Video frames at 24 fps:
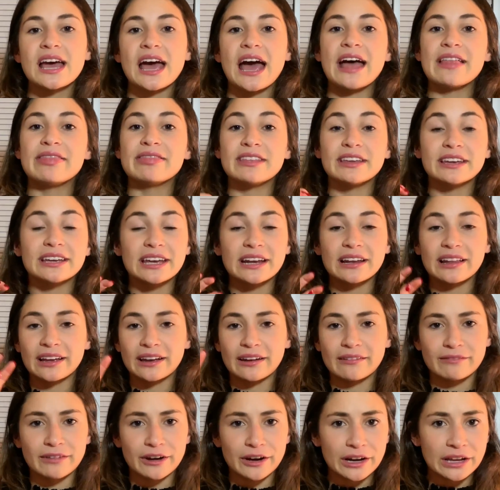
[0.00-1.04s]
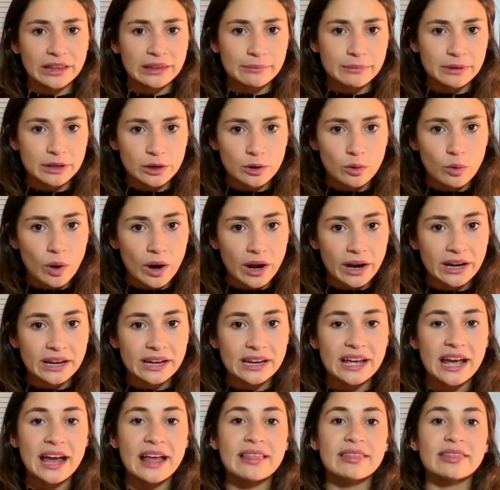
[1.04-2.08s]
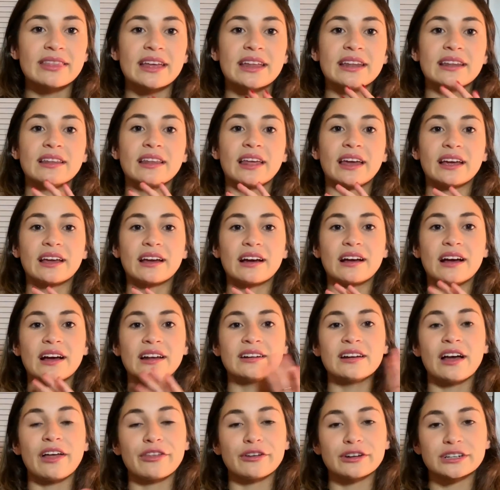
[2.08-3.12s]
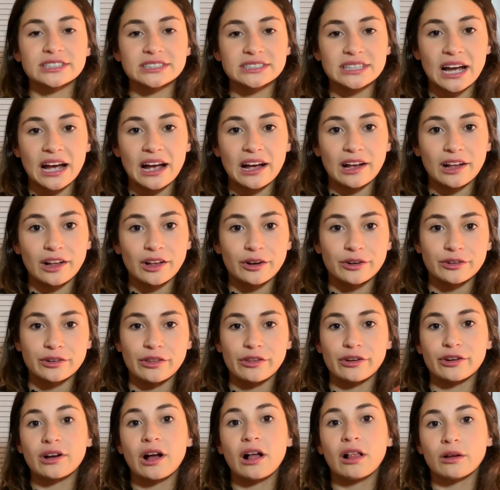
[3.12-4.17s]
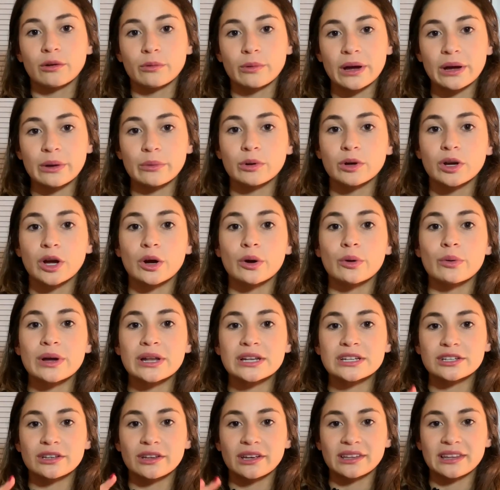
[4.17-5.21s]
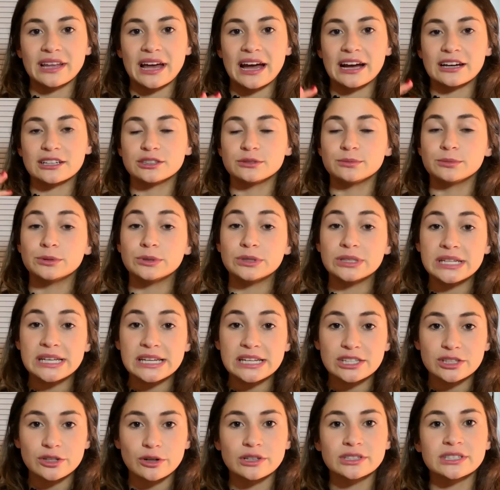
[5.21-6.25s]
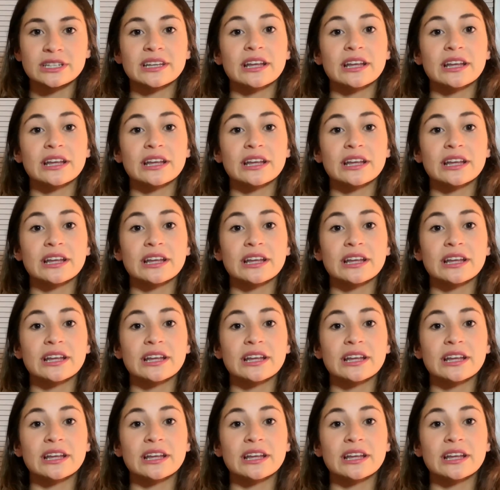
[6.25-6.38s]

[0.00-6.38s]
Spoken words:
and they get like a very limited quantity, and then like another style or another colorway will go into like the actual boutique stores,